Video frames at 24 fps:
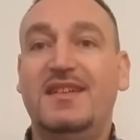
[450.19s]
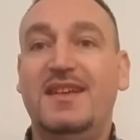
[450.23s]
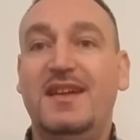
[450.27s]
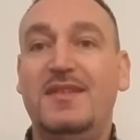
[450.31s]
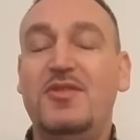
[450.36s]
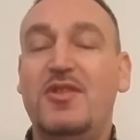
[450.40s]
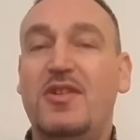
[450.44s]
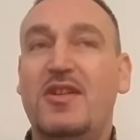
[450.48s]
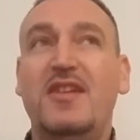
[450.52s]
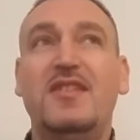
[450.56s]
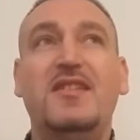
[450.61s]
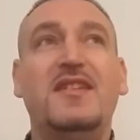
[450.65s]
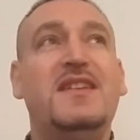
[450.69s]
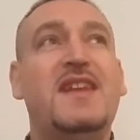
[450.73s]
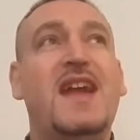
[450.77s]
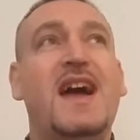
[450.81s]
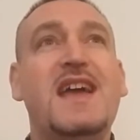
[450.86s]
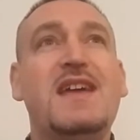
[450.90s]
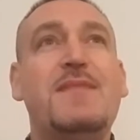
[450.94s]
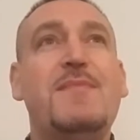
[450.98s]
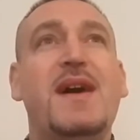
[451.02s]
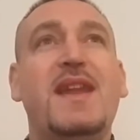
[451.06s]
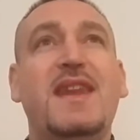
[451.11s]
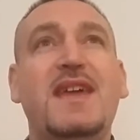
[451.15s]
I'm not going to
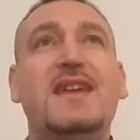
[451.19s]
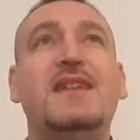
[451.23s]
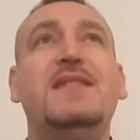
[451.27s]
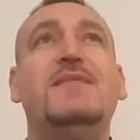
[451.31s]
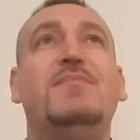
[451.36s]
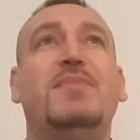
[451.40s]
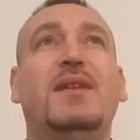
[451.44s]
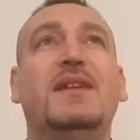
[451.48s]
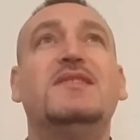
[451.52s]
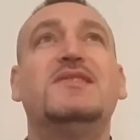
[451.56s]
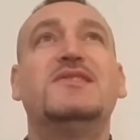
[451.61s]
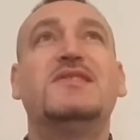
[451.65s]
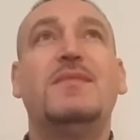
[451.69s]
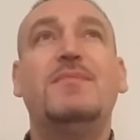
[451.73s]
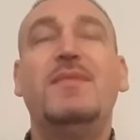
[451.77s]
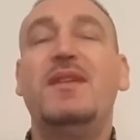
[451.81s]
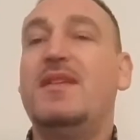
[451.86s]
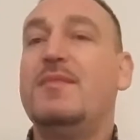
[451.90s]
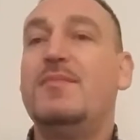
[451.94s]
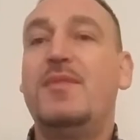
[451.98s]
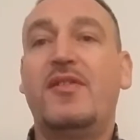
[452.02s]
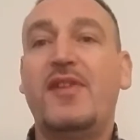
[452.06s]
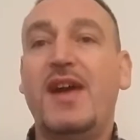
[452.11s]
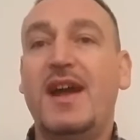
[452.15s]
name any, but some of
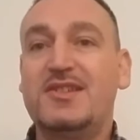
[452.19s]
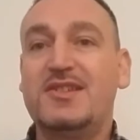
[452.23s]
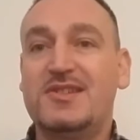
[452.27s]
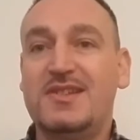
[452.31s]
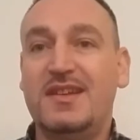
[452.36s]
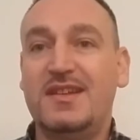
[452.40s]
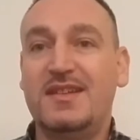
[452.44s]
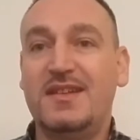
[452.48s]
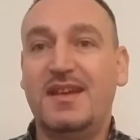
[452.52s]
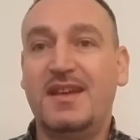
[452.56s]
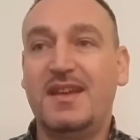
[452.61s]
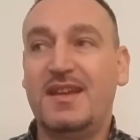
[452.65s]
them are excellent,